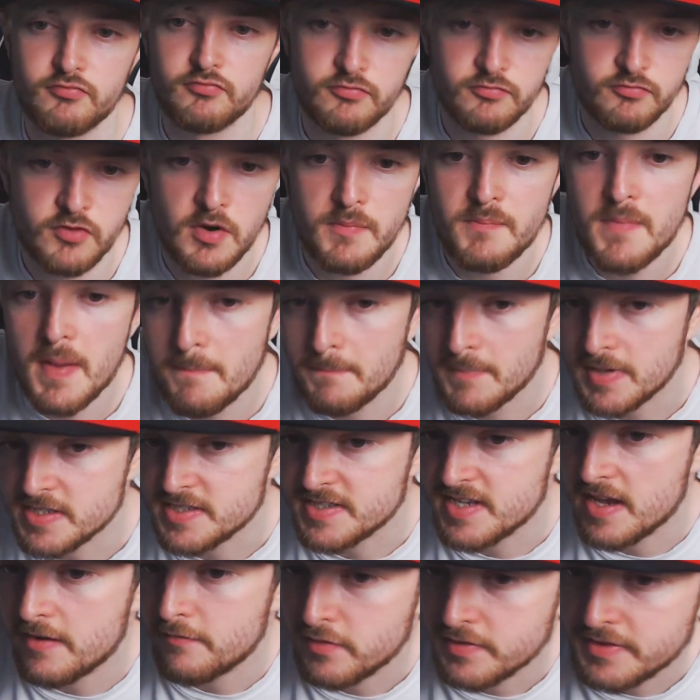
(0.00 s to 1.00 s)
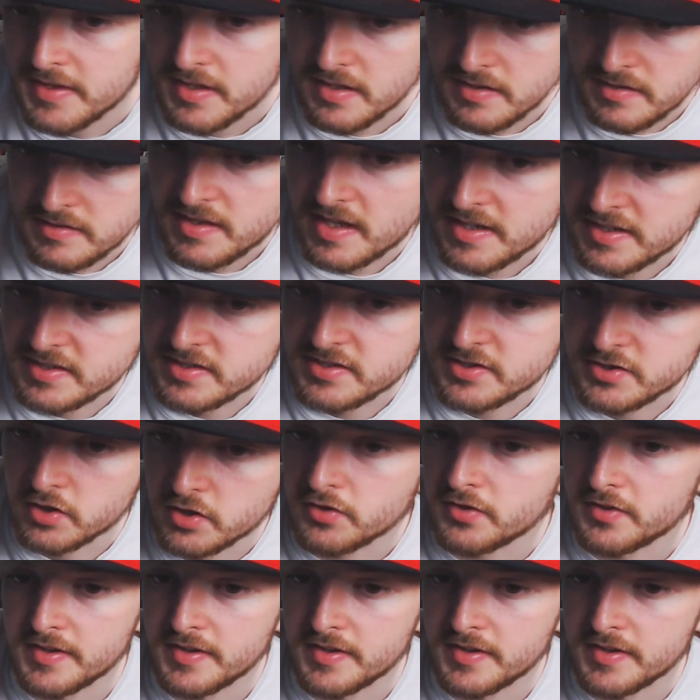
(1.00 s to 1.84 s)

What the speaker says: remembers everything that he's done